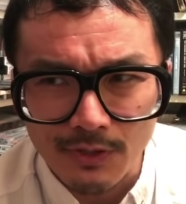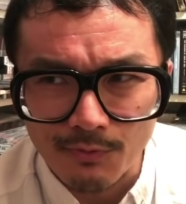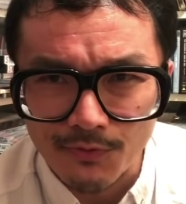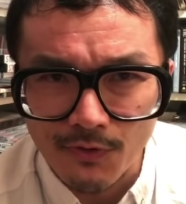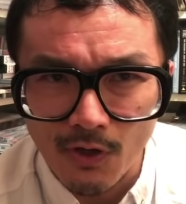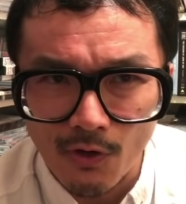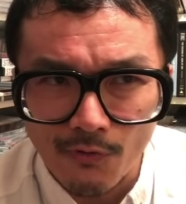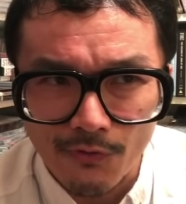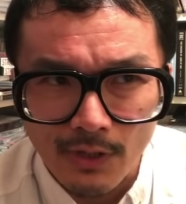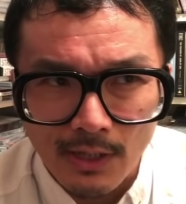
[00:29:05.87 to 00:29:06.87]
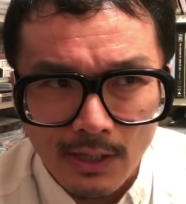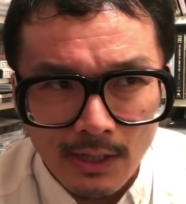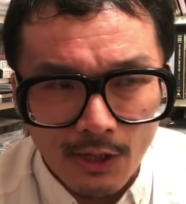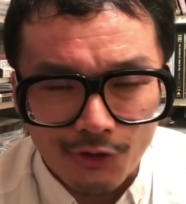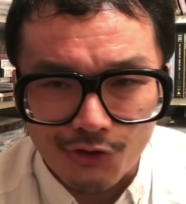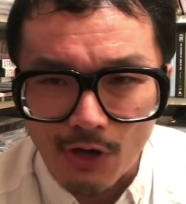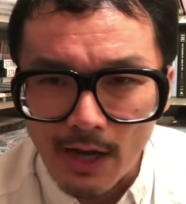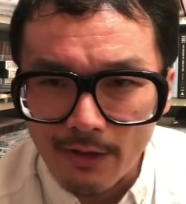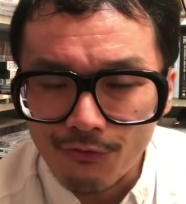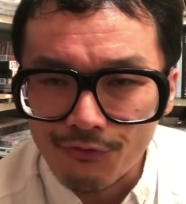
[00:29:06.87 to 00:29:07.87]
It was called A
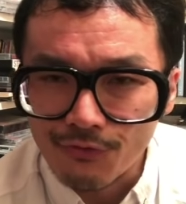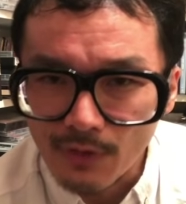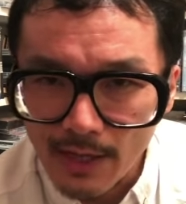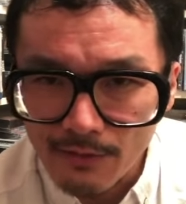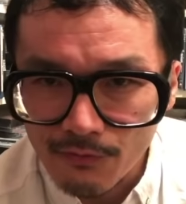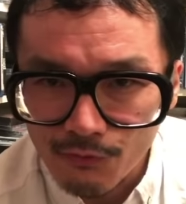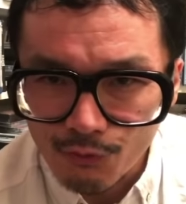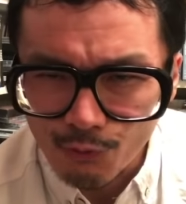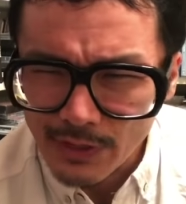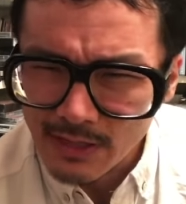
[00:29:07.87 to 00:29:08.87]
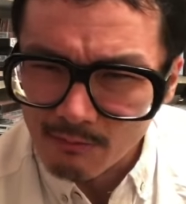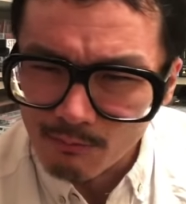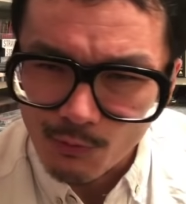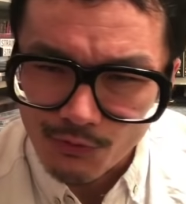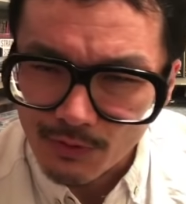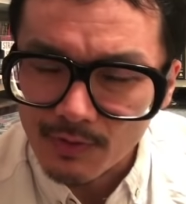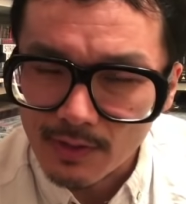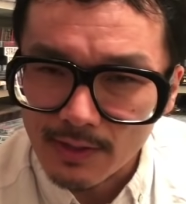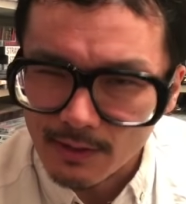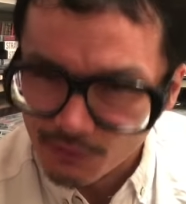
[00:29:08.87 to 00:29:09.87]
Child's Night Dream or something
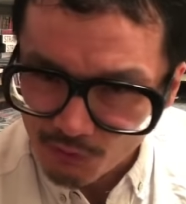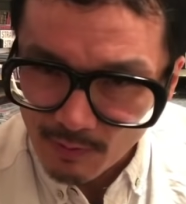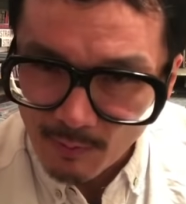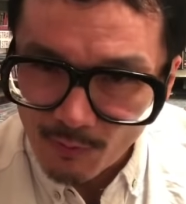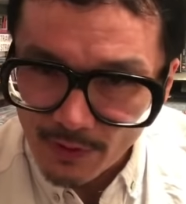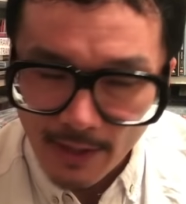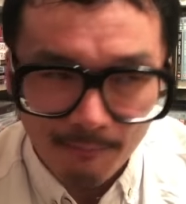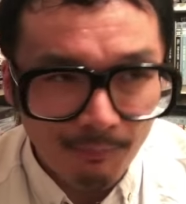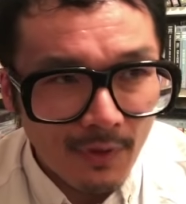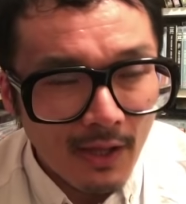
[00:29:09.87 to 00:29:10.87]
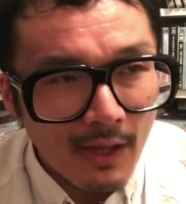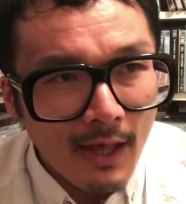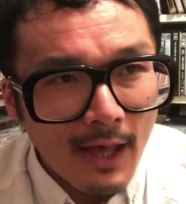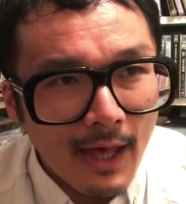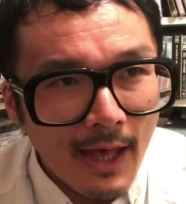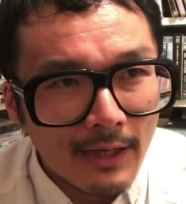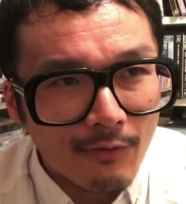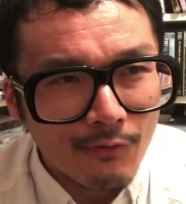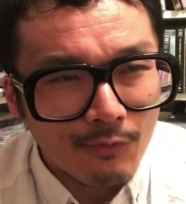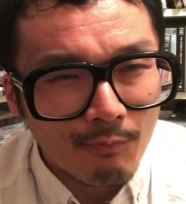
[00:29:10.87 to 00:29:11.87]
like that. Do you remember that? And
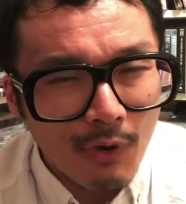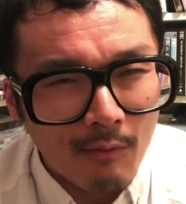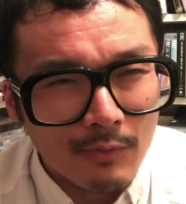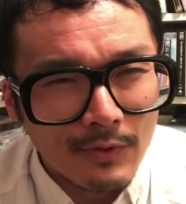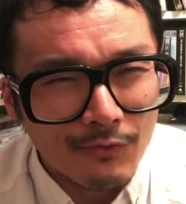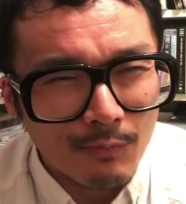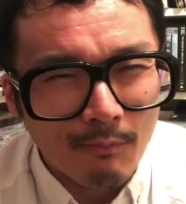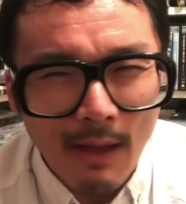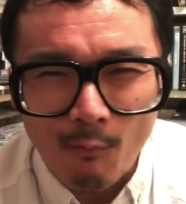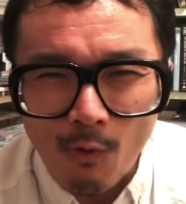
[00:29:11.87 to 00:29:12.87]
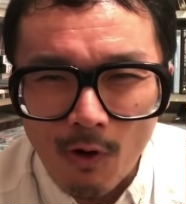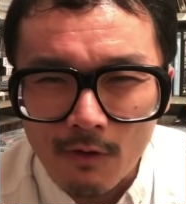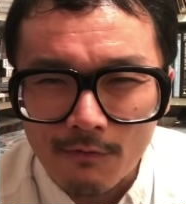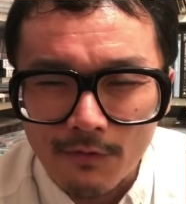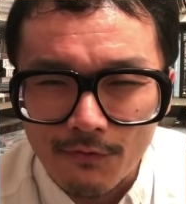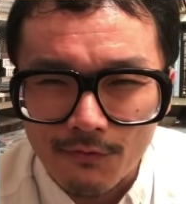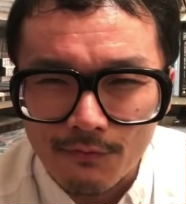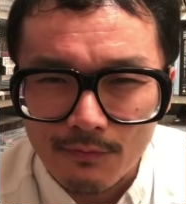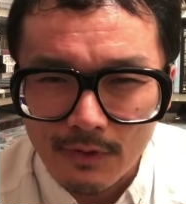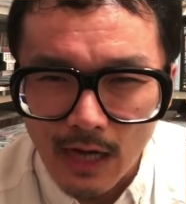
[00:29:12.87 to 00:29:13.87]
it was a prob- it was a memoir of his
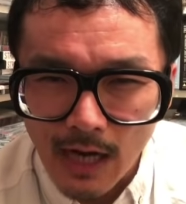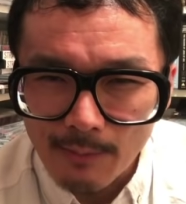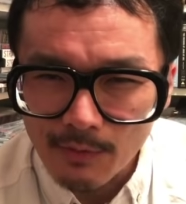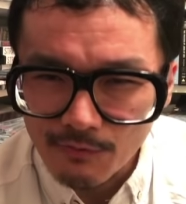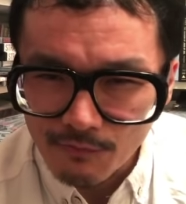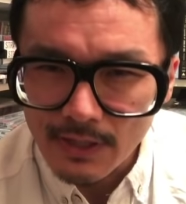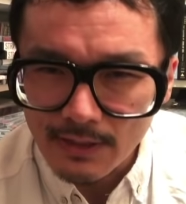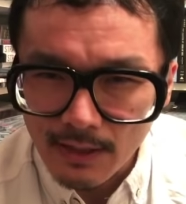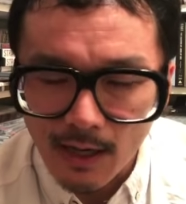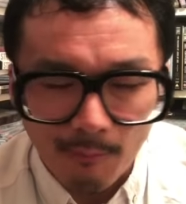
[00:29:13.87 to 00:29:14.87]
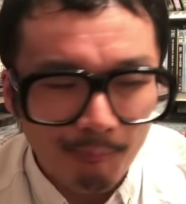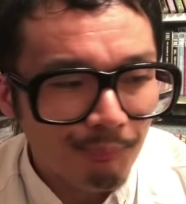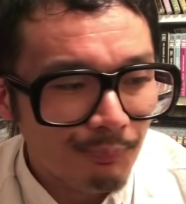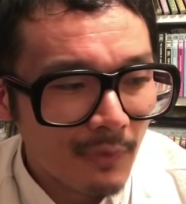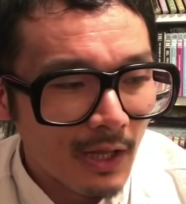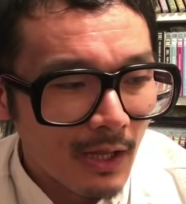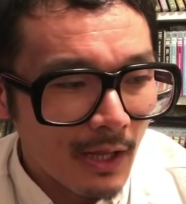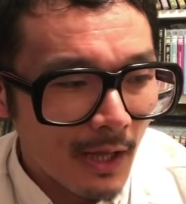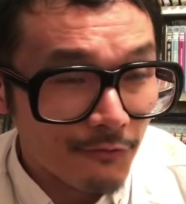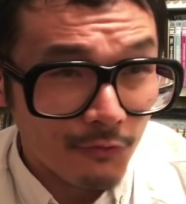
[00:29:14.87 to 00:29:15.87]
time in Vietnam.
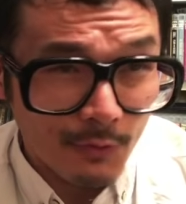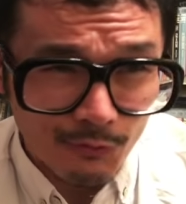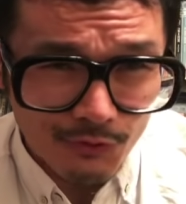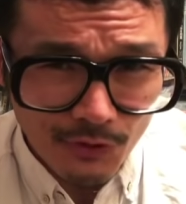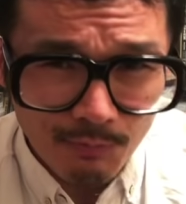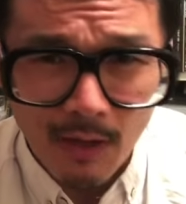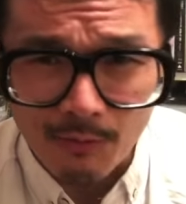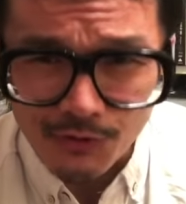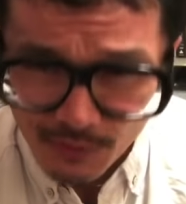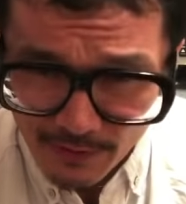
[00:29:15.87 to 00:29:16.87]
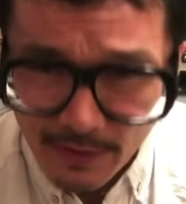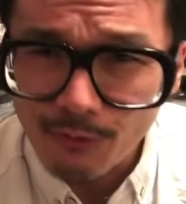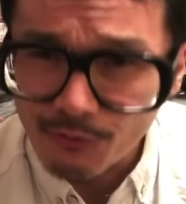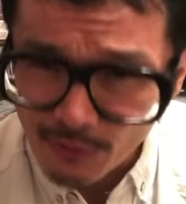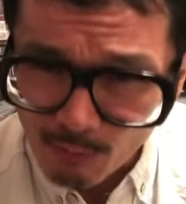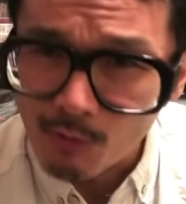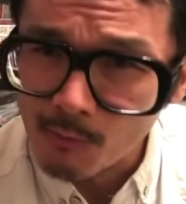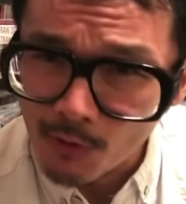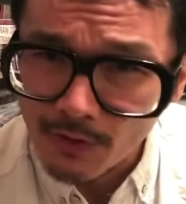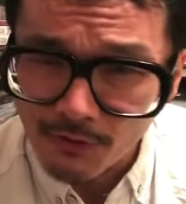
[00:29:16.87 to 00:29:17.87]
And so it was just published, so I think he was there
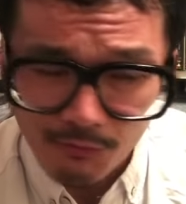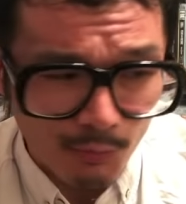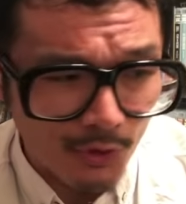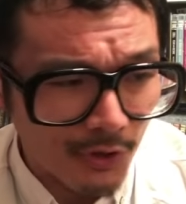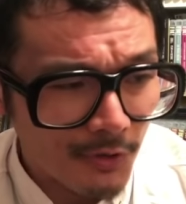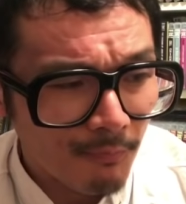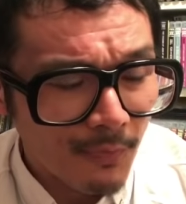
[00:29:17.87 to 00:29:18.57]
promoting his book.